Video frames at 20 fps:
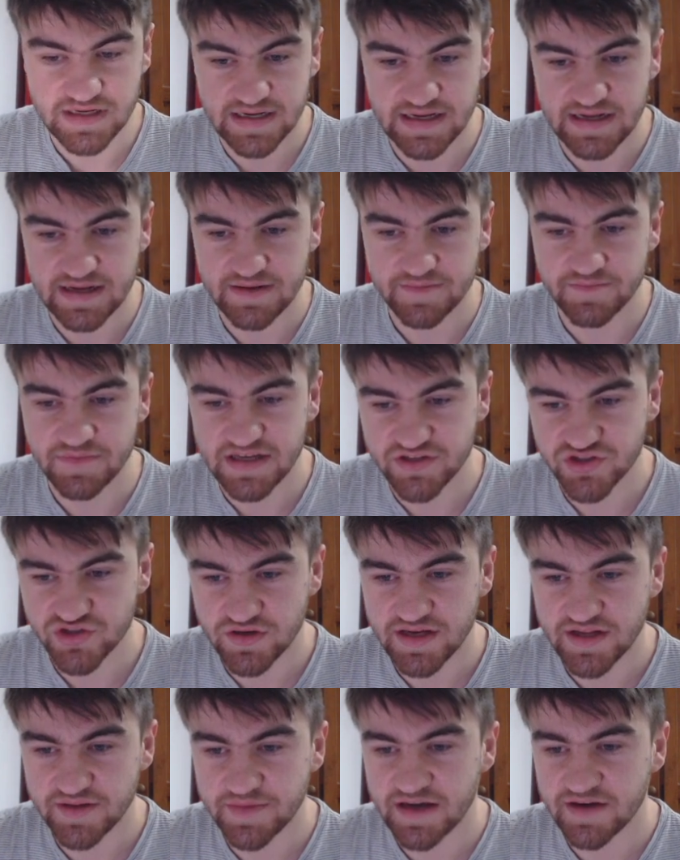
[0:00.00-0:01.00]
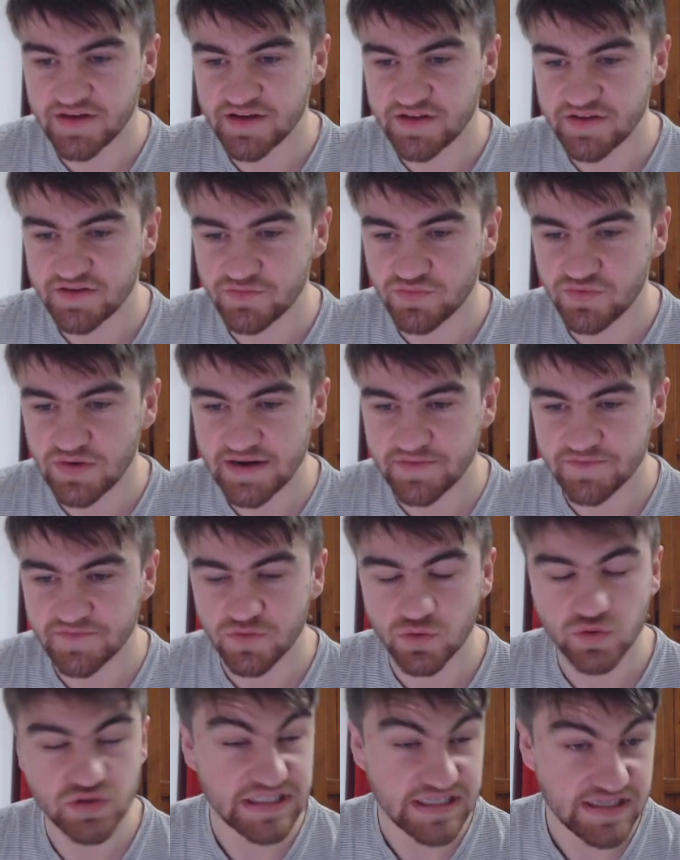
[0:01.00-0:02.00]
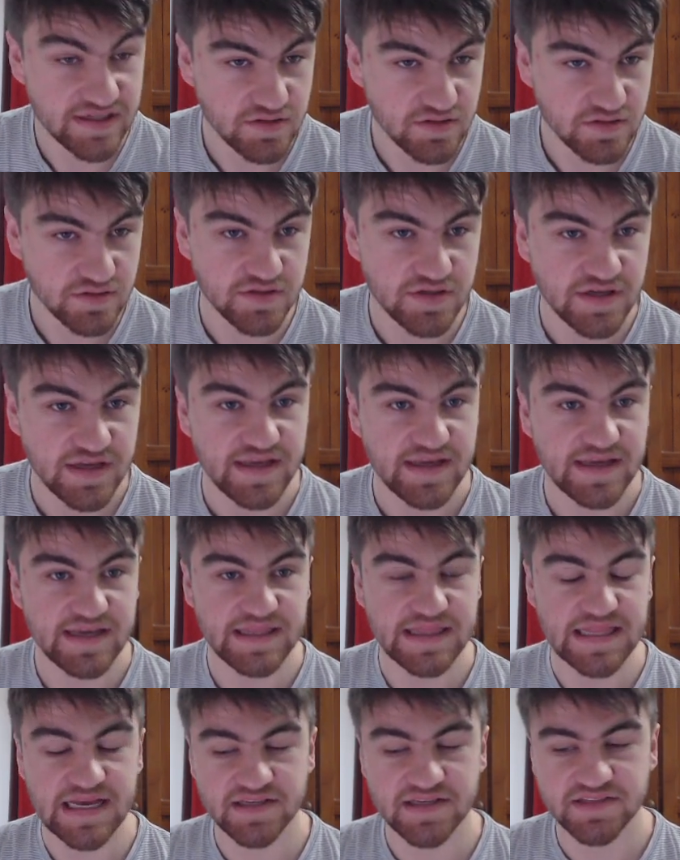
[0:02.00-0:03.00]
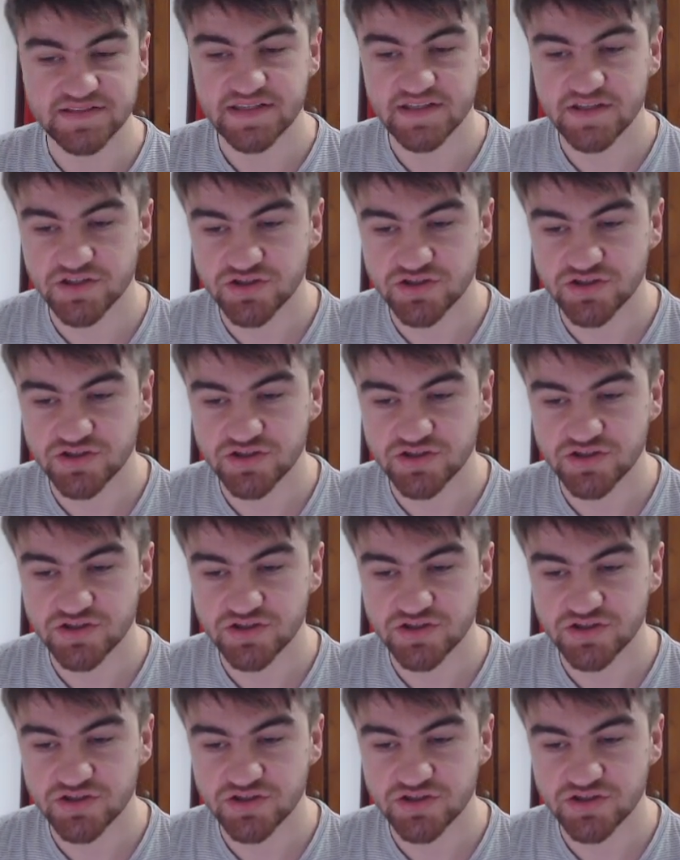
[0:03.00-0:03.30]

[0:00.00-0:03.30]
and trade him out in round 14 in that set of